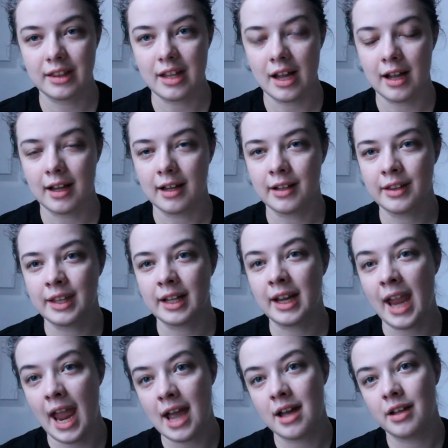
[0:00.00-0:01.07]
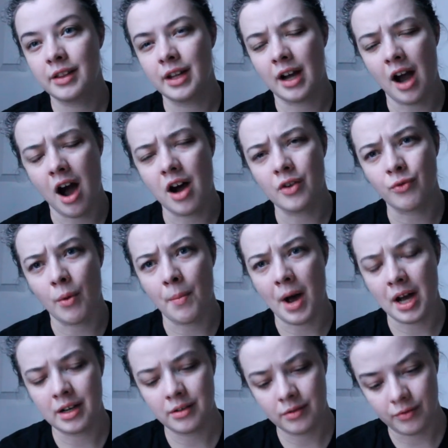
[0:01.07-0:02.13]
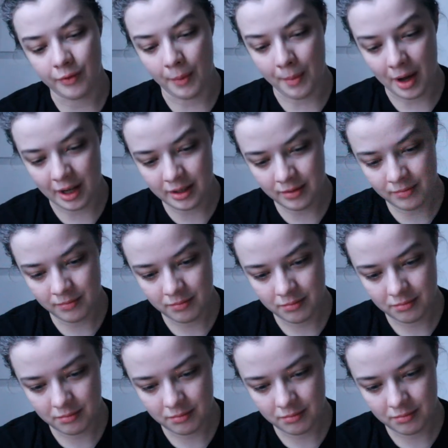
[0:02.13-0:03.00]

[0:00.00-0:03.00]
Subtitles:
the Khan Rahman